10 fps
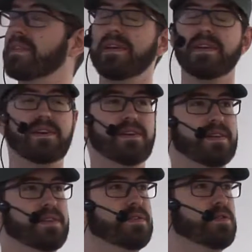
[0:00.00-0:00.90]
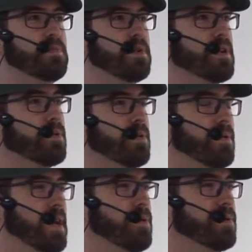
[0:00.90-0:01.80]
they are a super
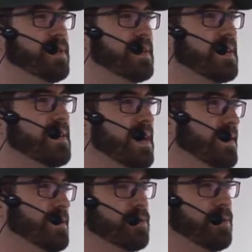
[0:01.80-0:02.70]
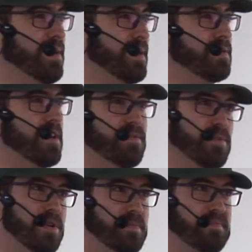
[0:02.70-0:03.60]
cool heuristic guidance to writing
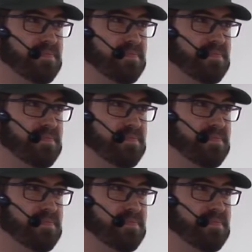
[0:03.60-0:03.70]
software.